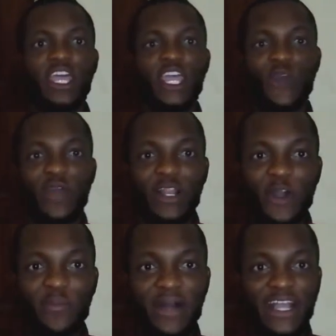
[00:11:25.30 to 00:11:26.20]

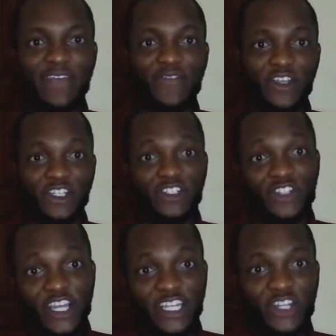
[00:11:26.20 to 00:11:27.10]
Welcome back. If you're just
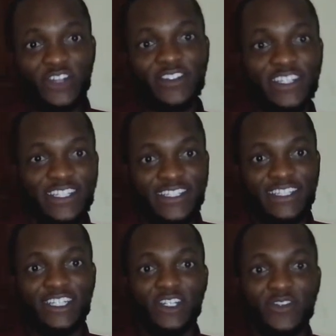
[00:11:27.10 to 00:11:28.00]
joining us, this is
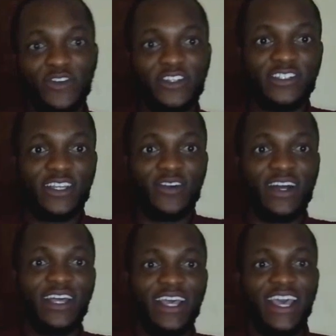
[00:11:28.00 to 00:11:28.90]
Nation's Voice
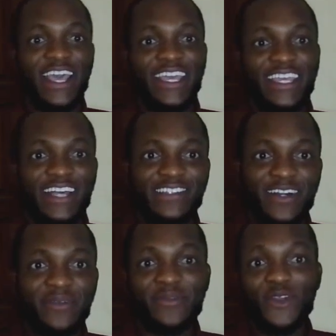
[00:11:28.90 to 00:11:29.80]
Tower. Yes,
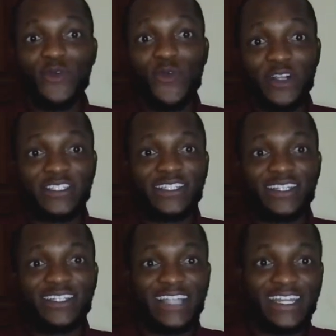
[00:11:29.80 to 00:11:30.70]
um, you
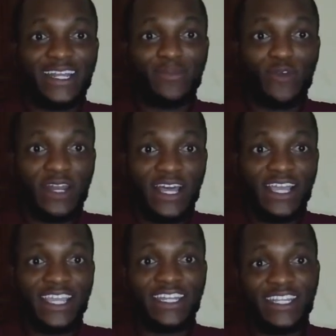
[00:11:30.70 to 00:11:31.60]
watched Daniel
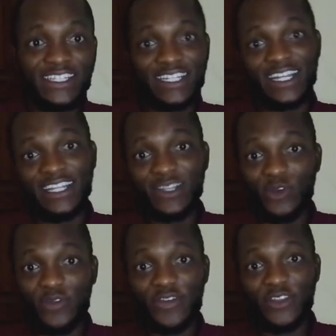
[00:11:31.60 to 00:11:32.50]
Bwala in his
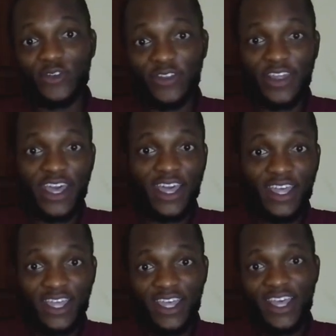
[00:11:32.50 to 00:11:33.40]
analytical video there
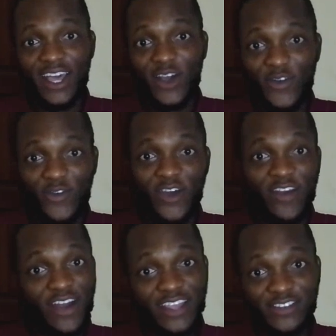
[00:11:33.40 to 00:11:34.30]
for
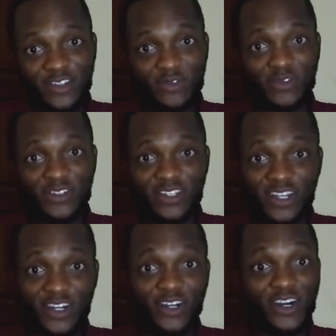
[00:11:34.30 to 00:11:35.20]
Arise News
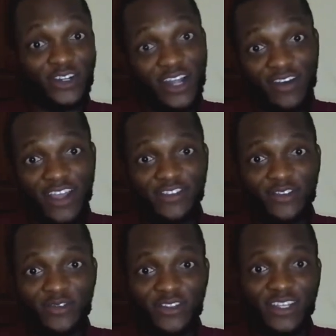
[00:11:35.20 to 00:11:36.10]
uh, on Arise
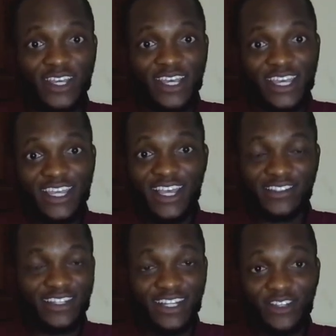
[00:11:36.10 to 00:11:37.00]
News.
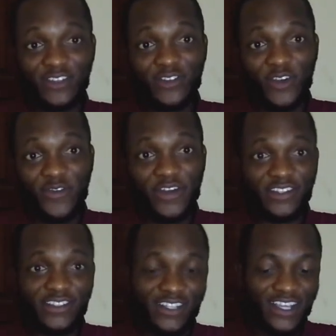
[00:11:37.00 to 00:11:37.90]
Yes, let us talk
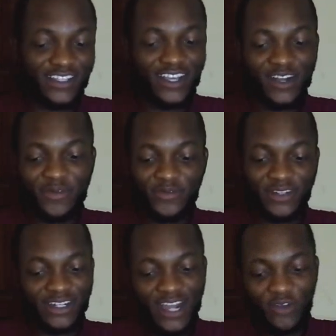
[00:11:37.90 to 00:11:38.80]
first.
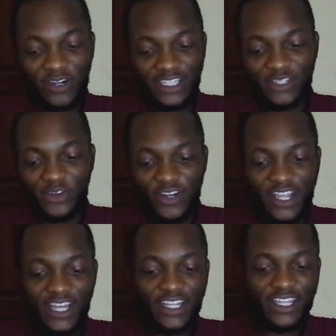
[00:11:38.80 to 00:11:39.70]
Um, now,
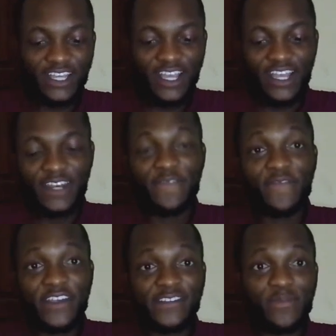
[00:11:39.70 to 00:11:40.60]
categorically, the
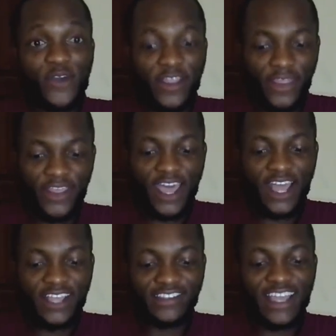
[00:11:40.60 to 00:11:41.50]
first point
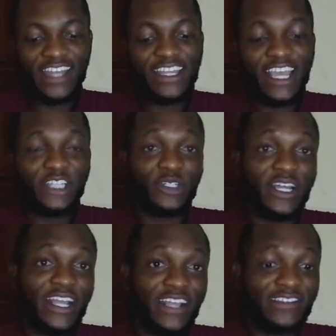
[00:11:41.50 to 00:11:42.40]
there is the allegation
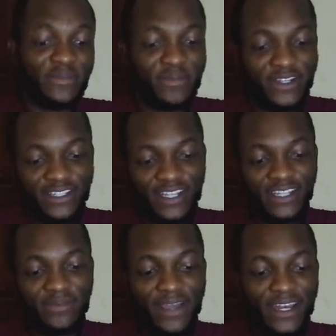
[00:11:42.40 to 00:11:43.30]
against the
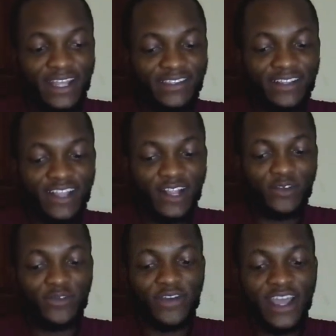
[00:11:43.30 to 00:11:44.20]
president by Nasir El
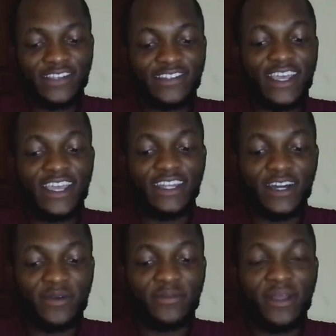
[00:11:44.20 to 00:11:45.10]
Rufai saying,
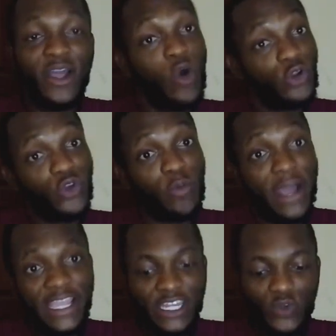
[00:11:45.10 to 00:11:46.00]
um, although
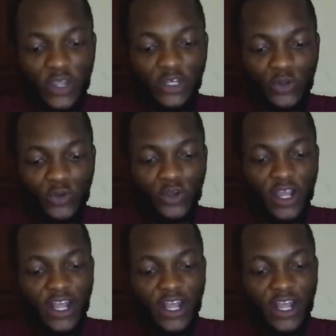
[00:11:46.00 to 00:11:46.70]
by innuendo,